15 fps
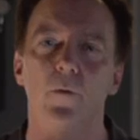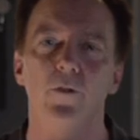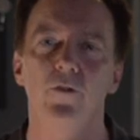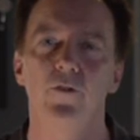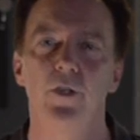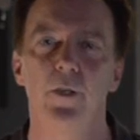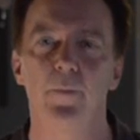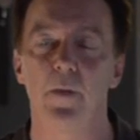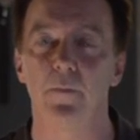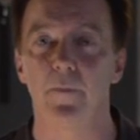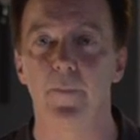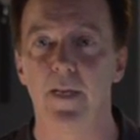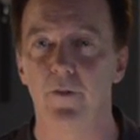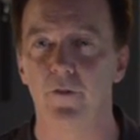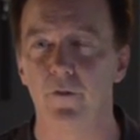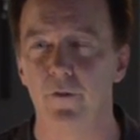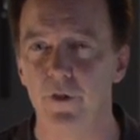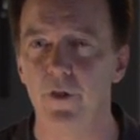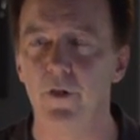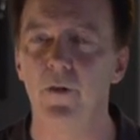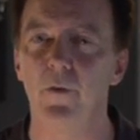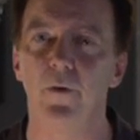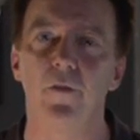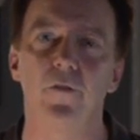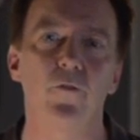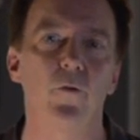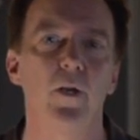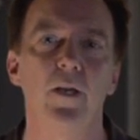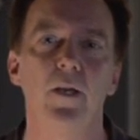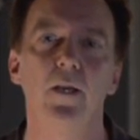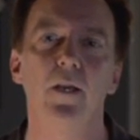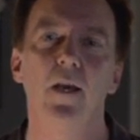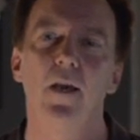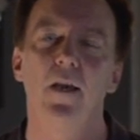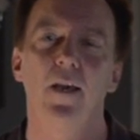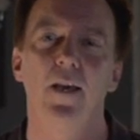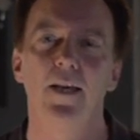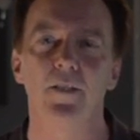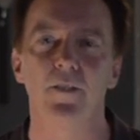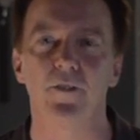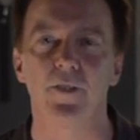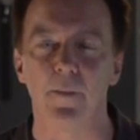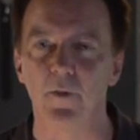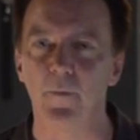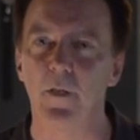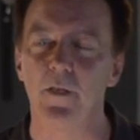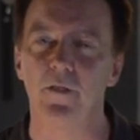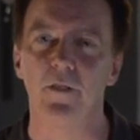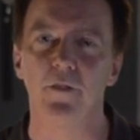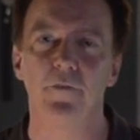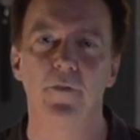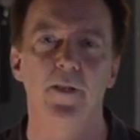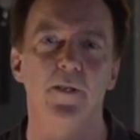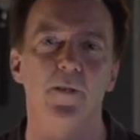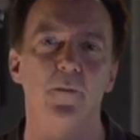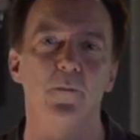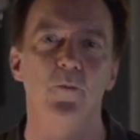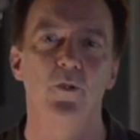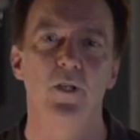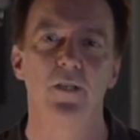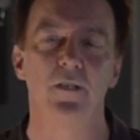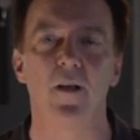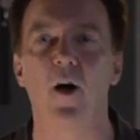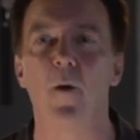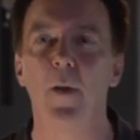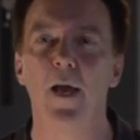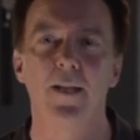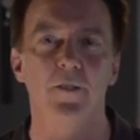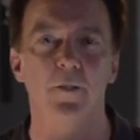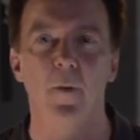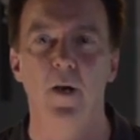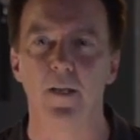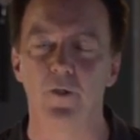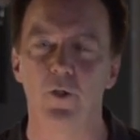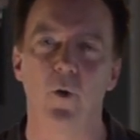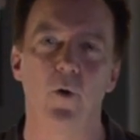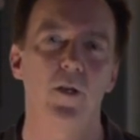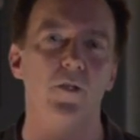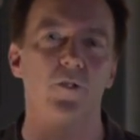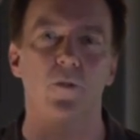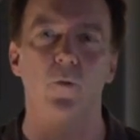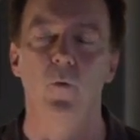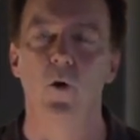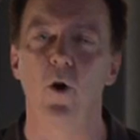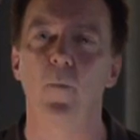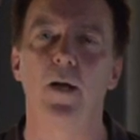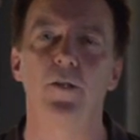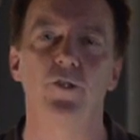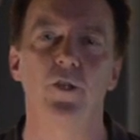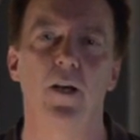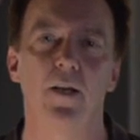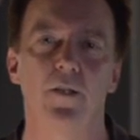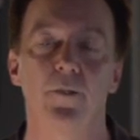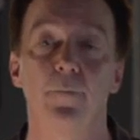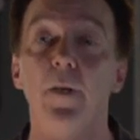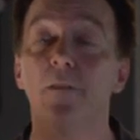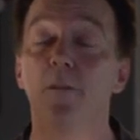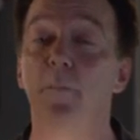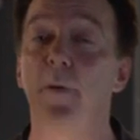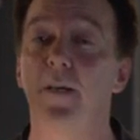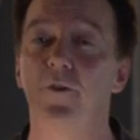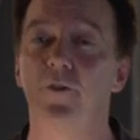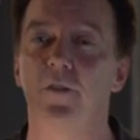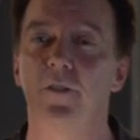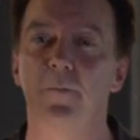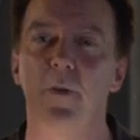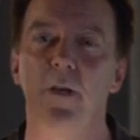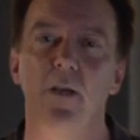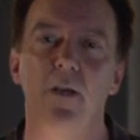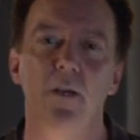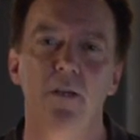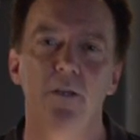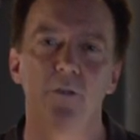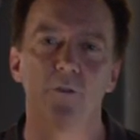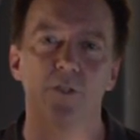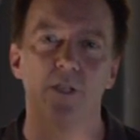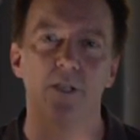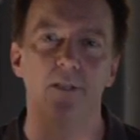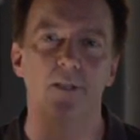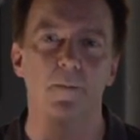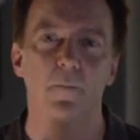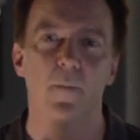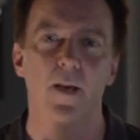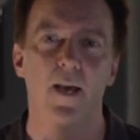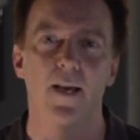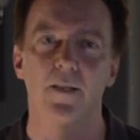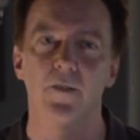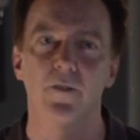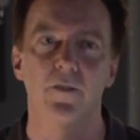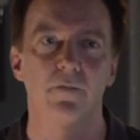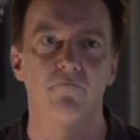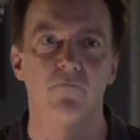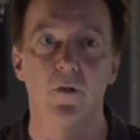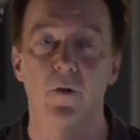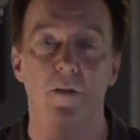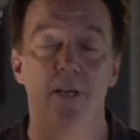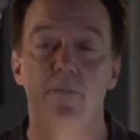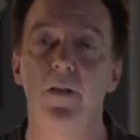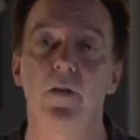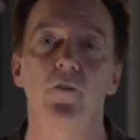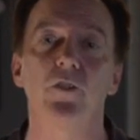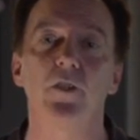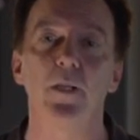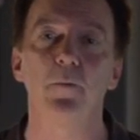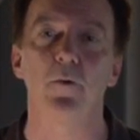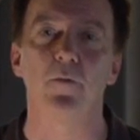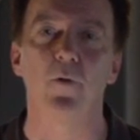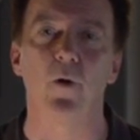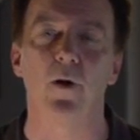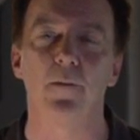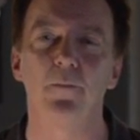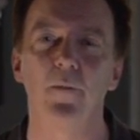when you see Puppet Master two and three, and Subspecies films, and Dollman and Demonic Toys, and Robot Jocks, Pit and the Pendulum, you'll see them as really they've never seen before.